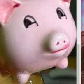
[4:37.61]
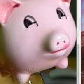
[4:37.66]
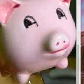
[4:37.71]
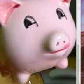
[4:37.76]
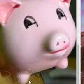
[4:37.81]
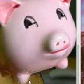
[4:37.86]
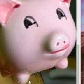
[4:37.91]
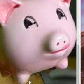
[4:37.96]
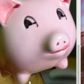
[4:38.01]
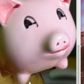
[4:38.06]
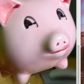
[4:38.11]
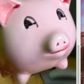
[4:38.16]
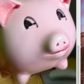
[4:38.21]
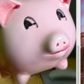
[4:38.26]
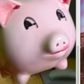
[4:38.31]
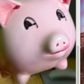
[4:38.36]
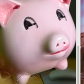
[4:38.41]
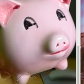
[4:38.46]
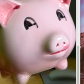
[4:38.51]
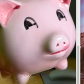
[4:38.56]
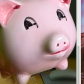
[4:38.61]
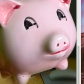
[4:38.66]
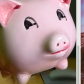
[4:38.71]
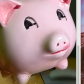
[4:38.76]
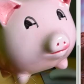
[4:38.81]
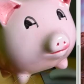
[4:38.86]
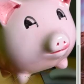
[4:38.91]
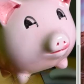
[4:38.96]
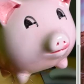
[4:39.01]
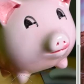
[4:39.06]

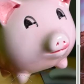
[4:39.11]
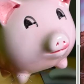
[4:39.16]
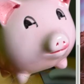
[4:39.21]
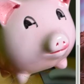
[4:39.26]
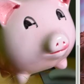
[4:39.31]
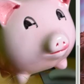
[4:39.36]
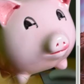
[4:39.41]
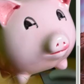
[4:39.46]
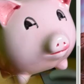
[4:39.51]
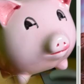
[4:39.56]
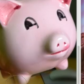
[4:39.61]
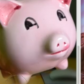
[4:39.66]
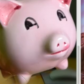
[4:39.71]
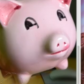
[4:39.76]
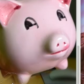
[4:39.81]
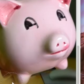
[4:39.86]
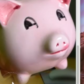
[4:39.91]
No one is speaking in this clip.